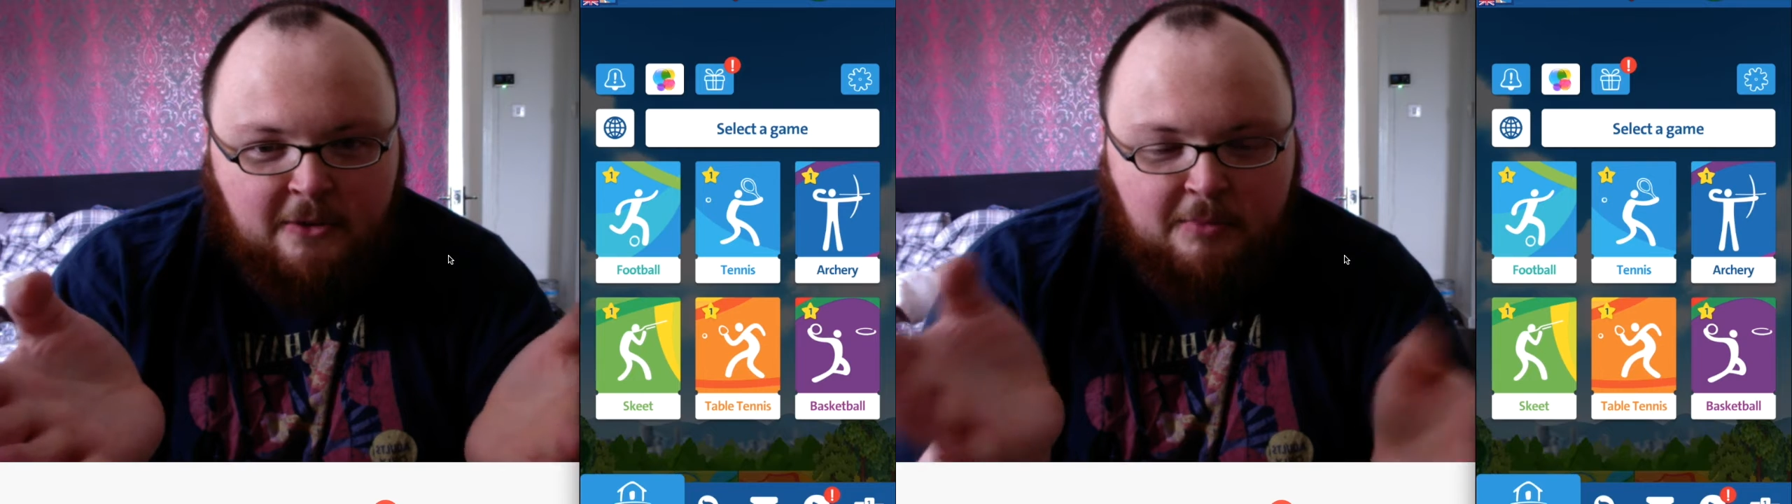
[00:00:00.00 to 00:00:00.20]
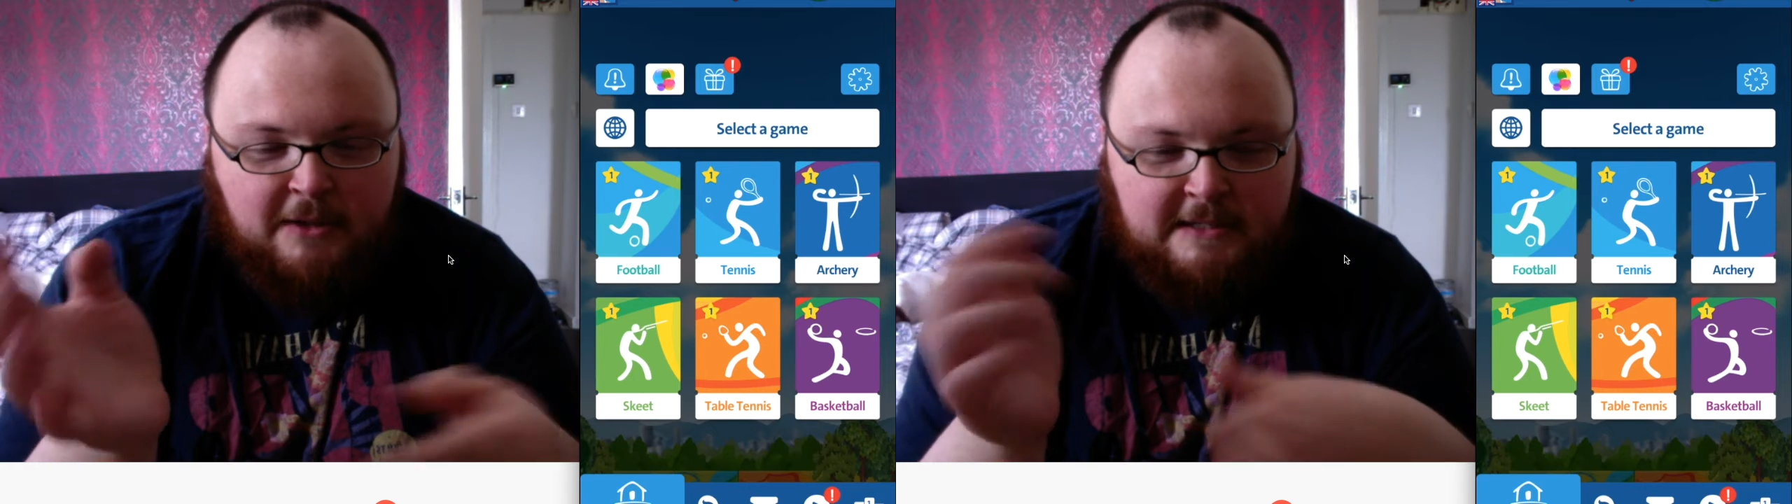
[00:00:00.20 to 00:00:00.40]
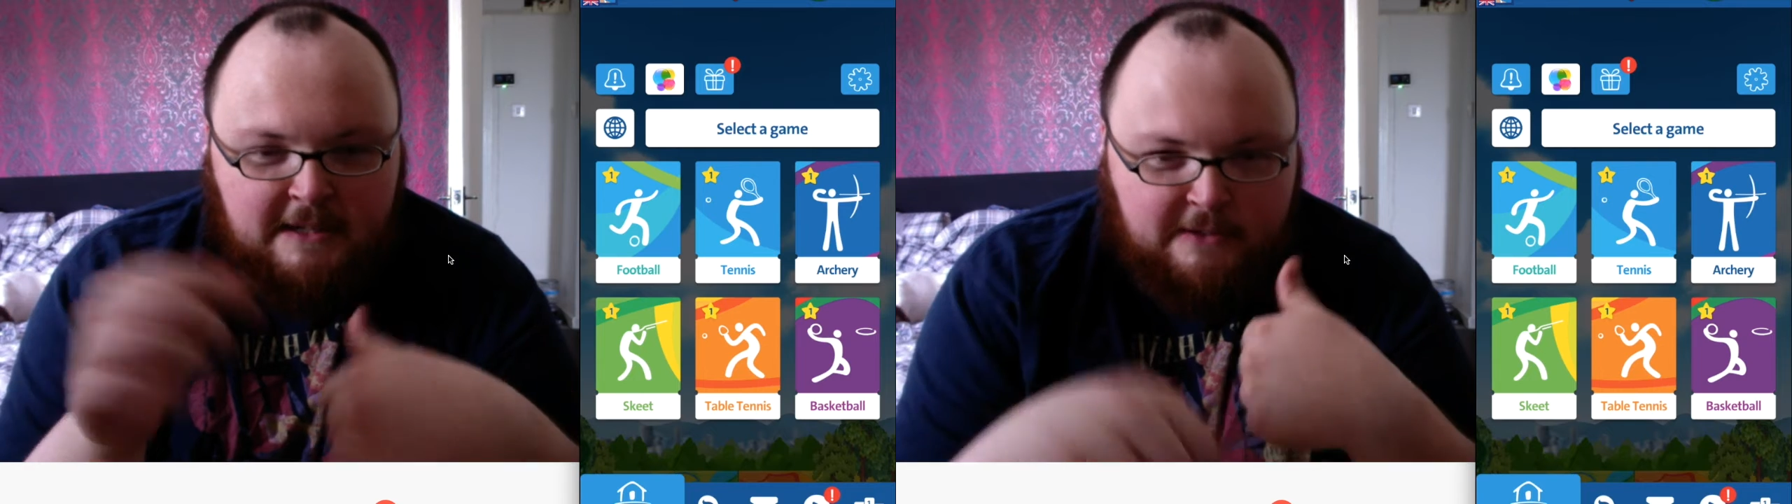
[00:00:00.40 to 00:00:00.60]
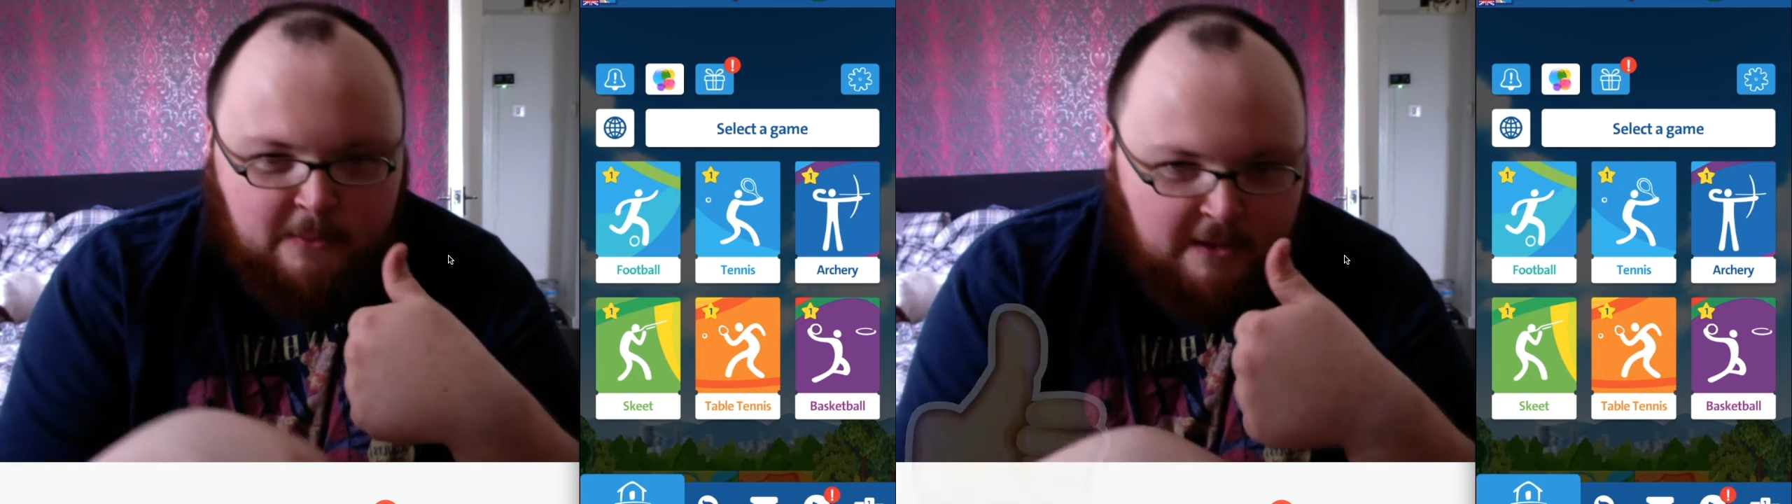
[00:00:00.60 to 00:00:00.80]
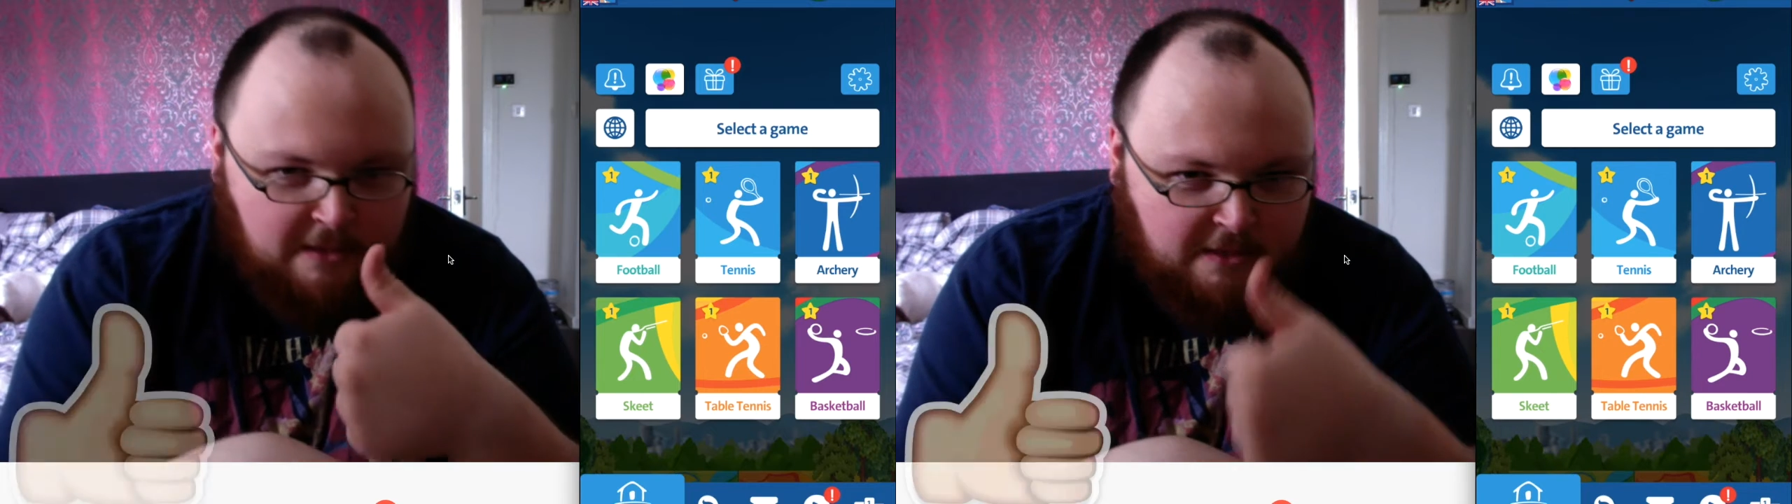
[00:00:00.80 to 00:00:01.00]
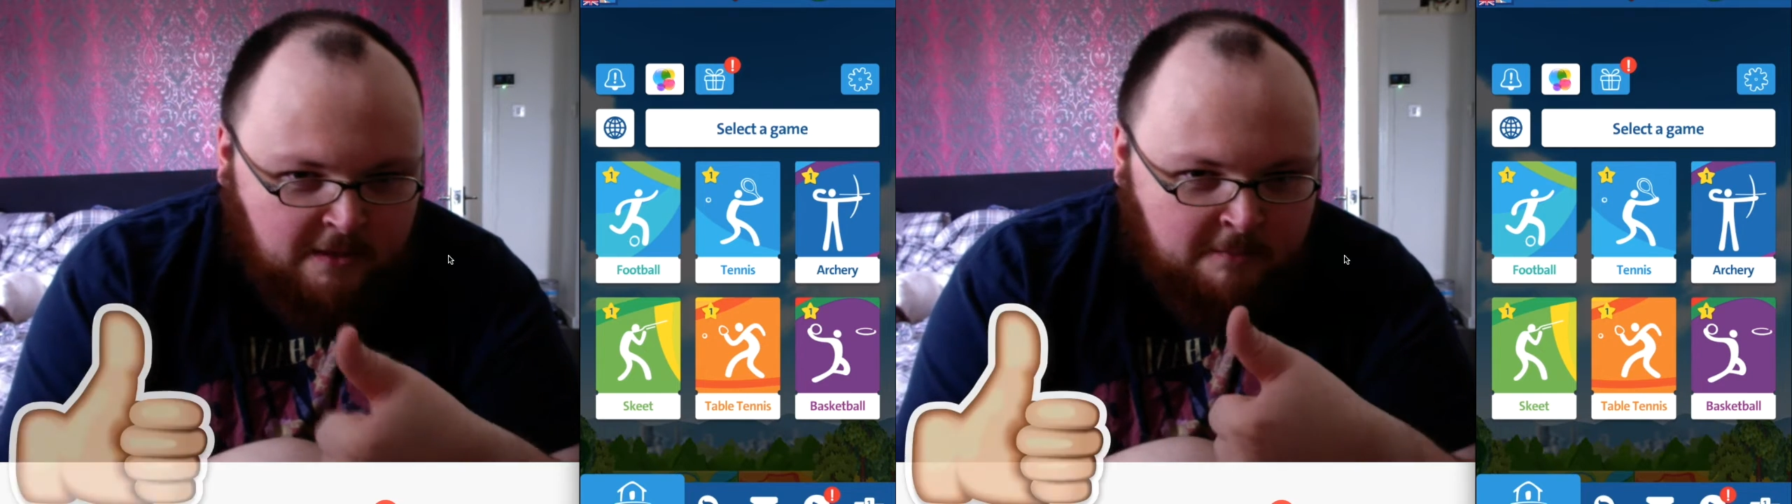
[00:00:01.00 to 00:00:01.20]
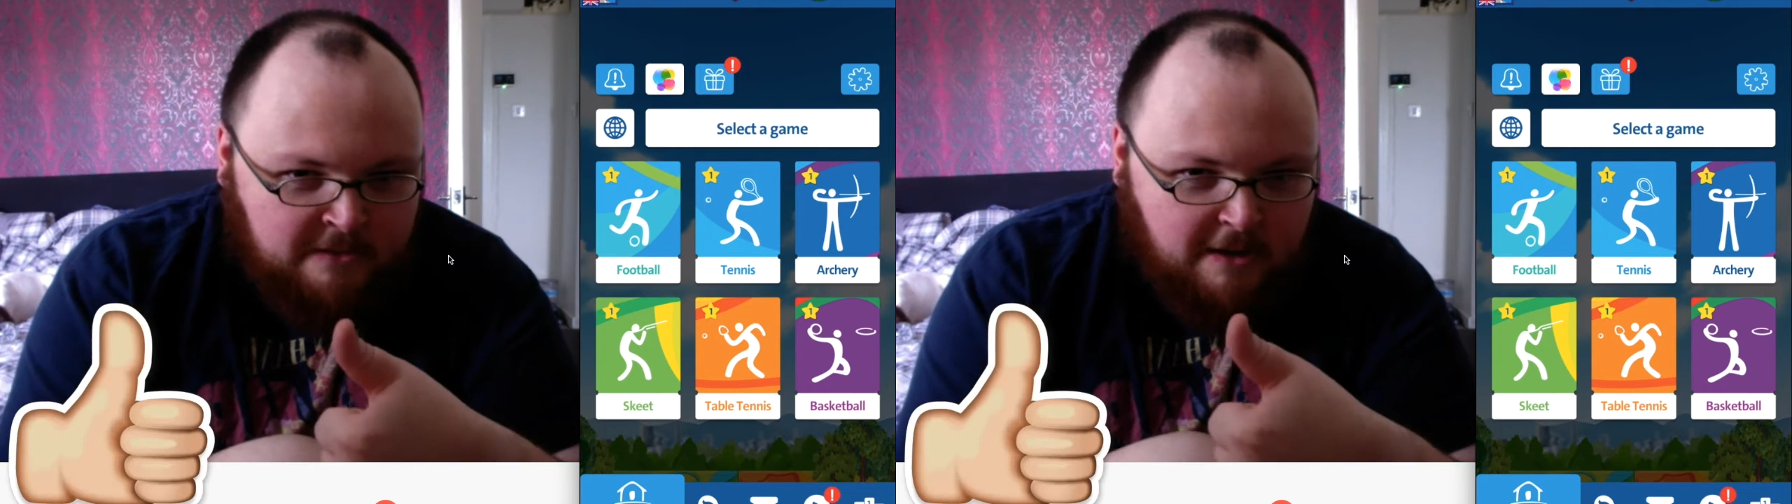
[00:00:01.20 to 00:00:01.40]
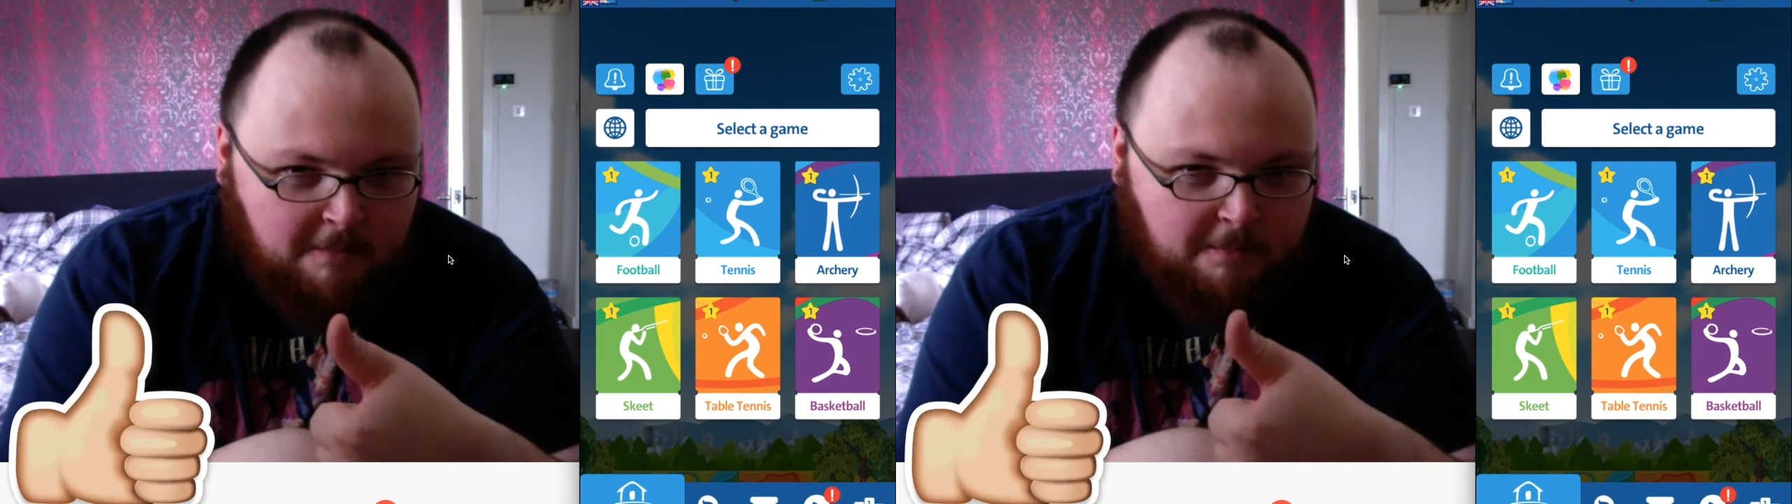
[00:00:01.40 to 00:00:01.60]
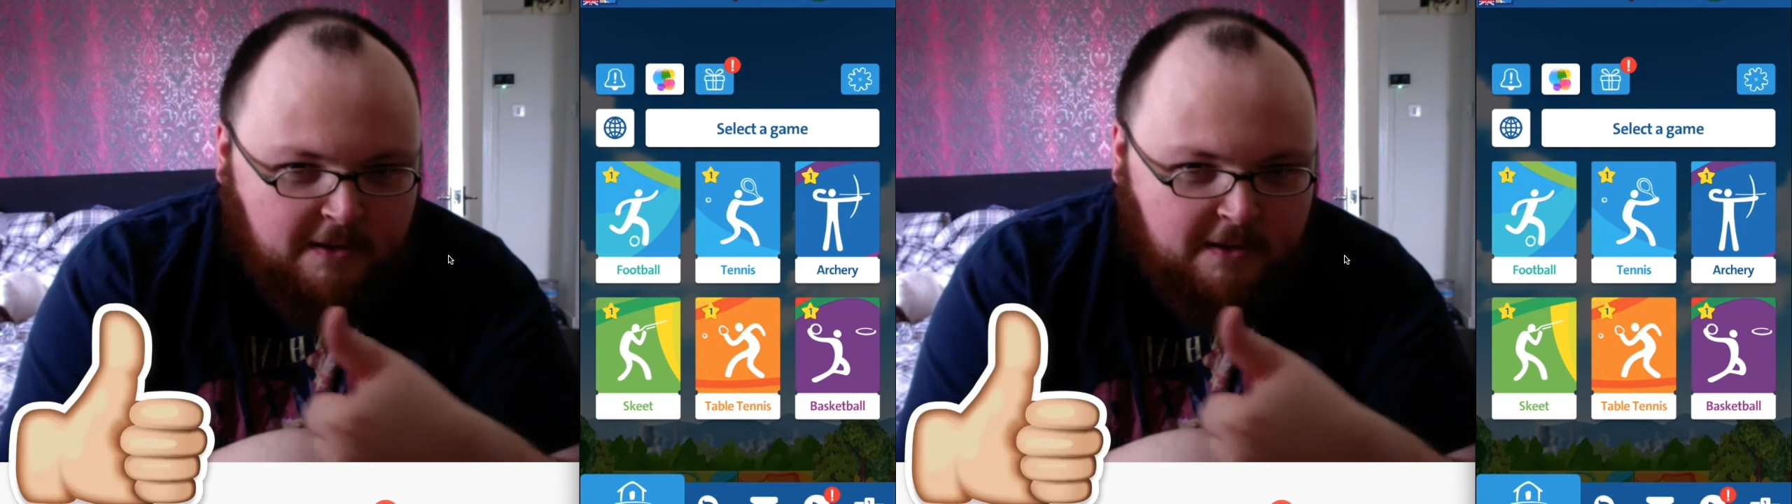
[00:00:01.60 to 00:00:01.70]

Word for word: please give us a wee thumbs up